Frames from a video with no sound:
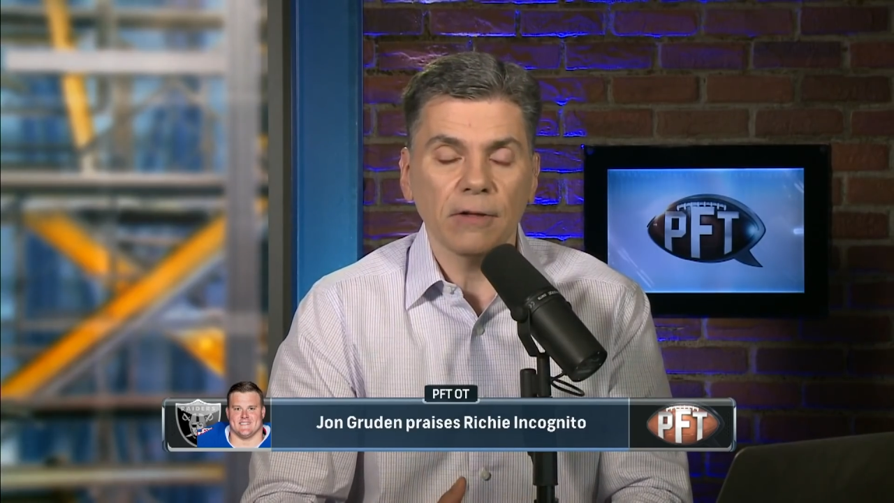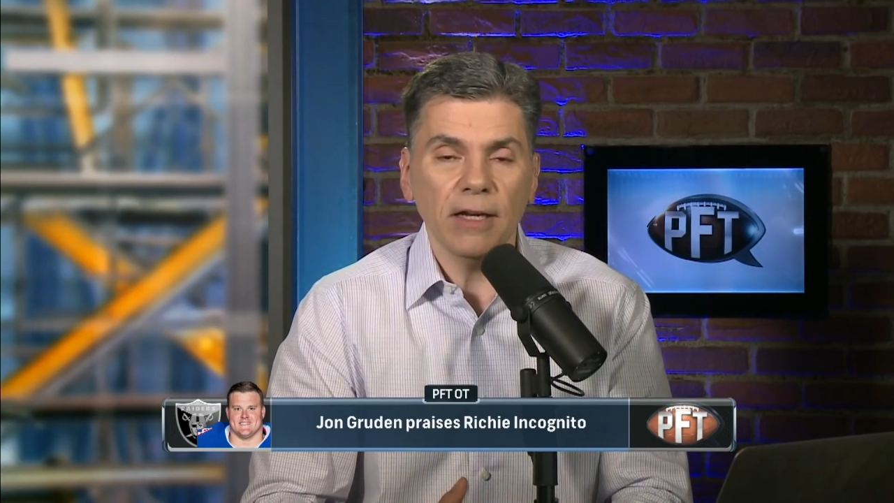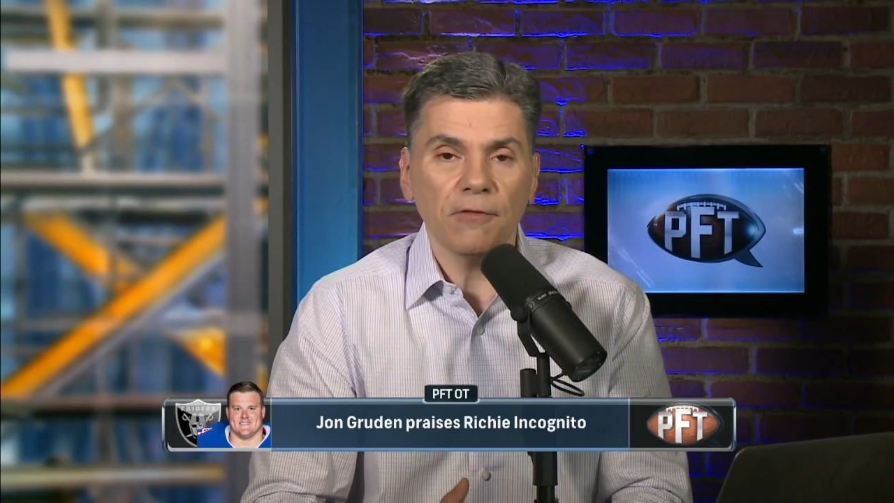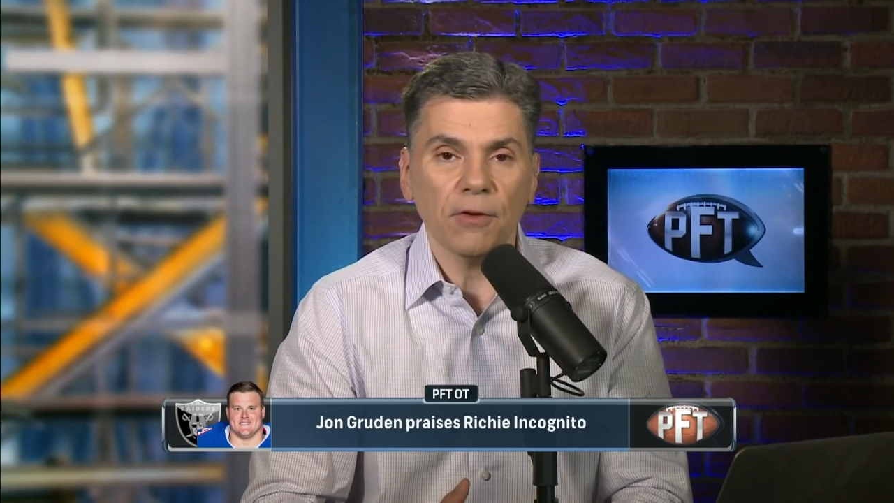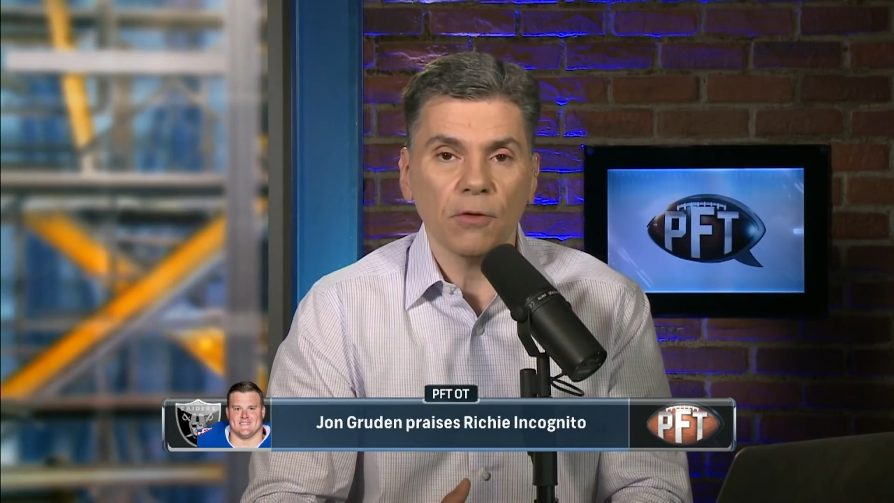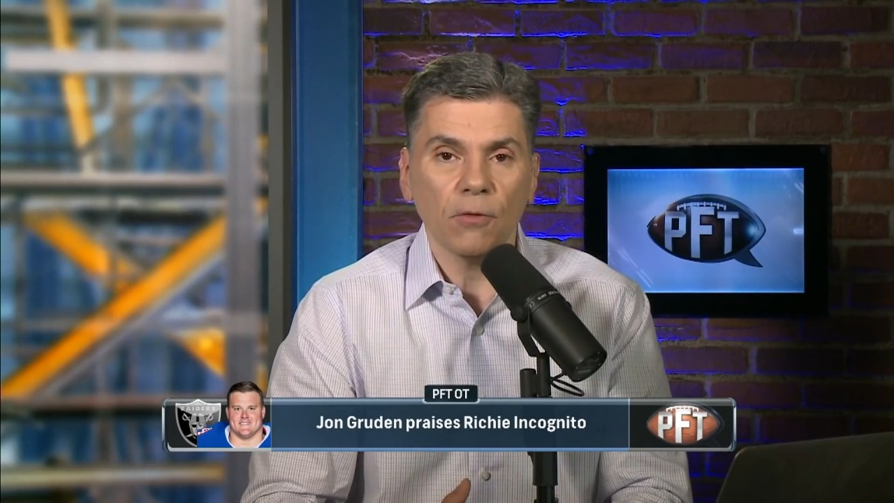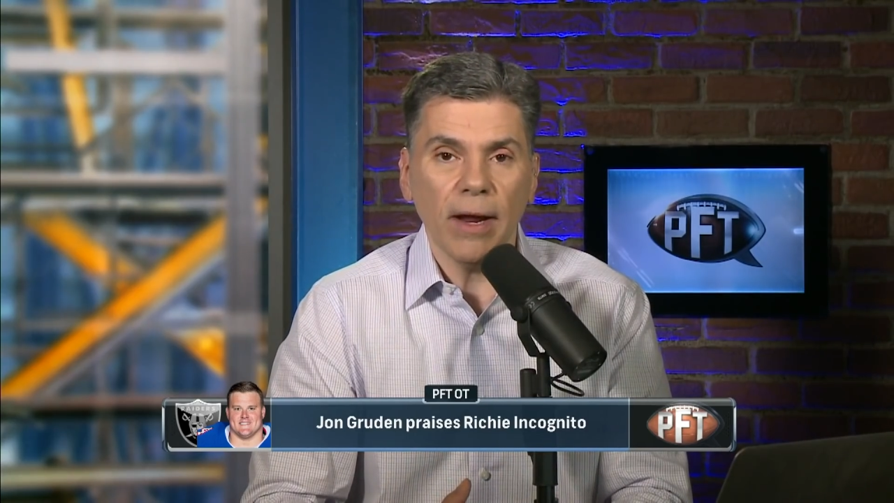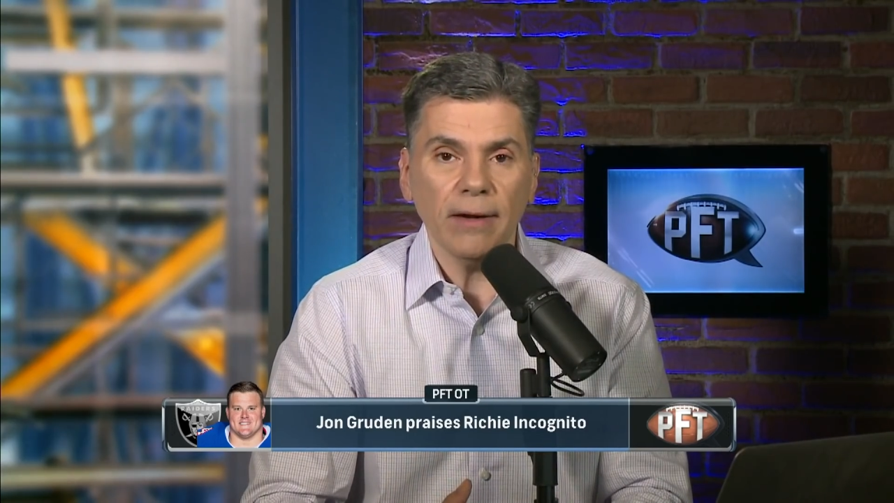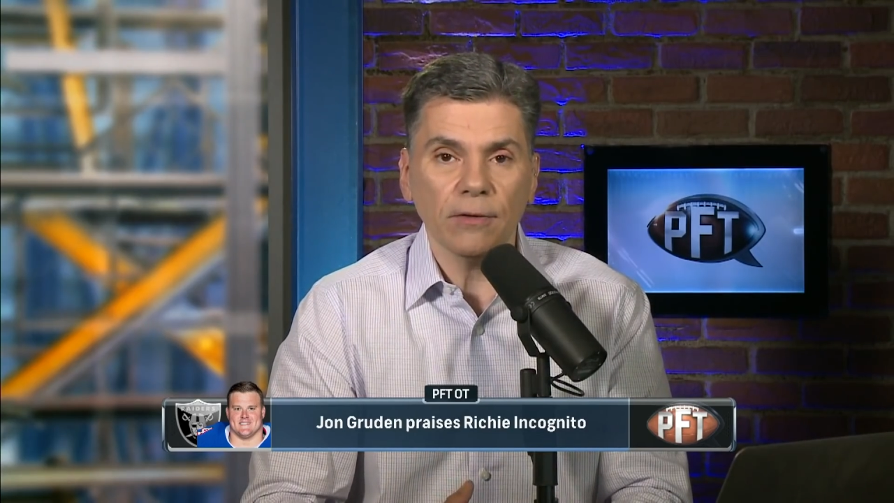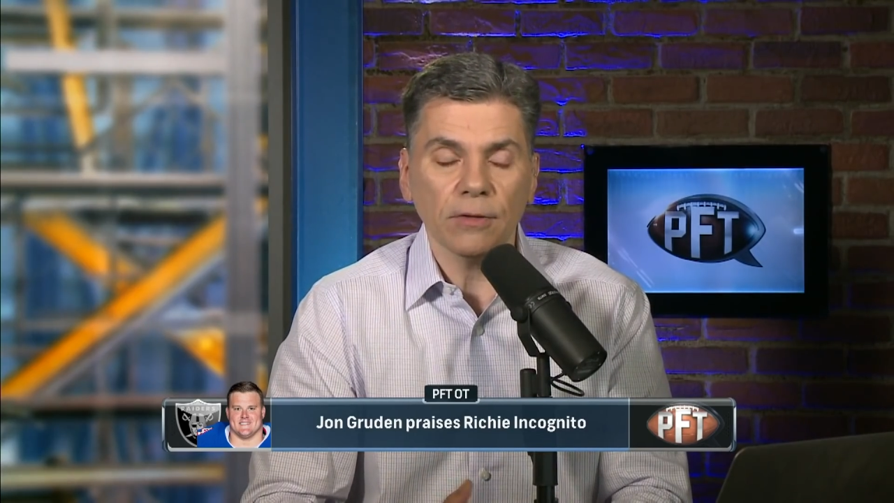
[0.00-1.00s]
in if you're the
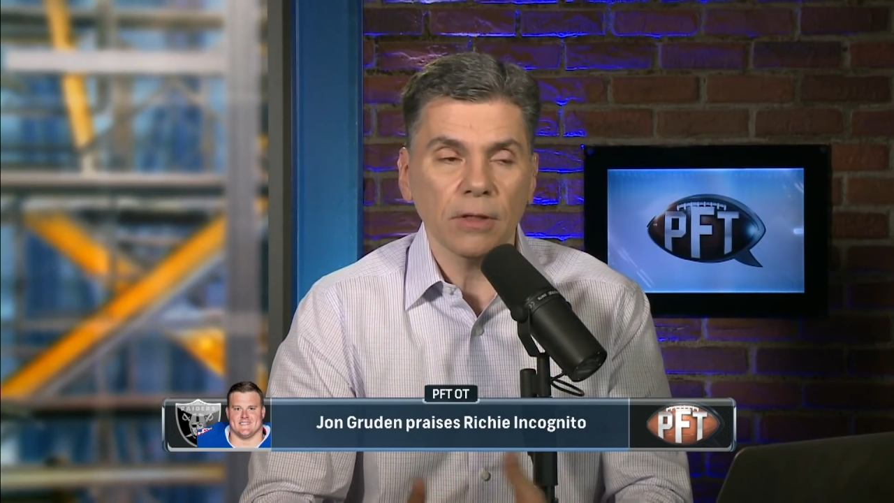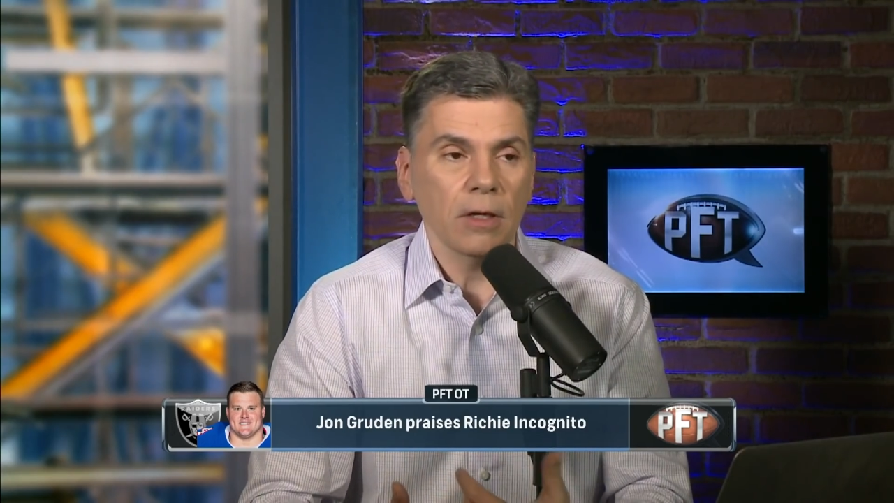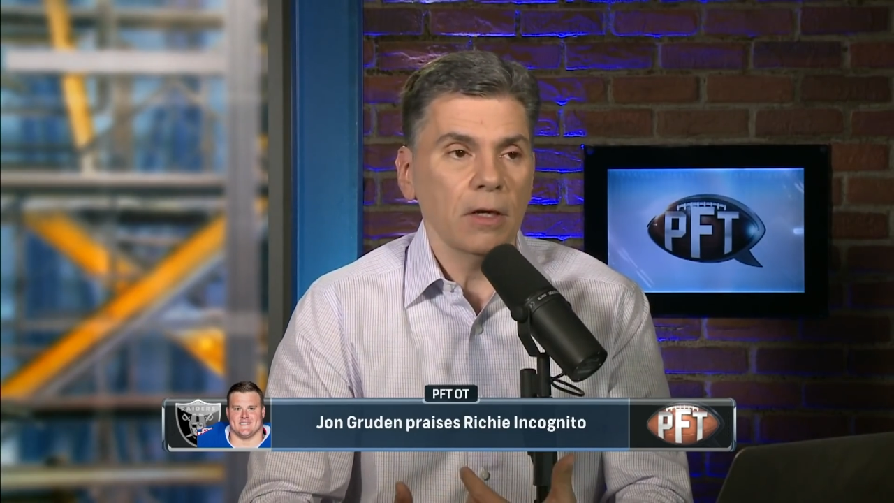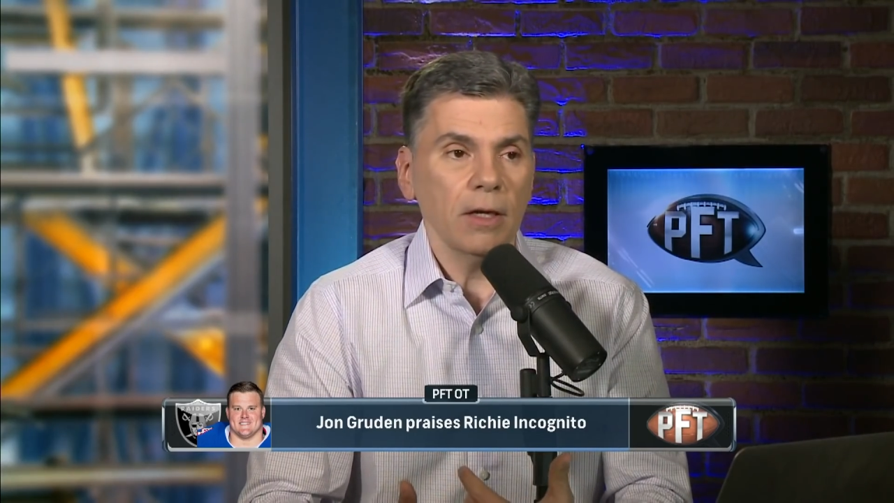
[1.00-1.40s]
Raiders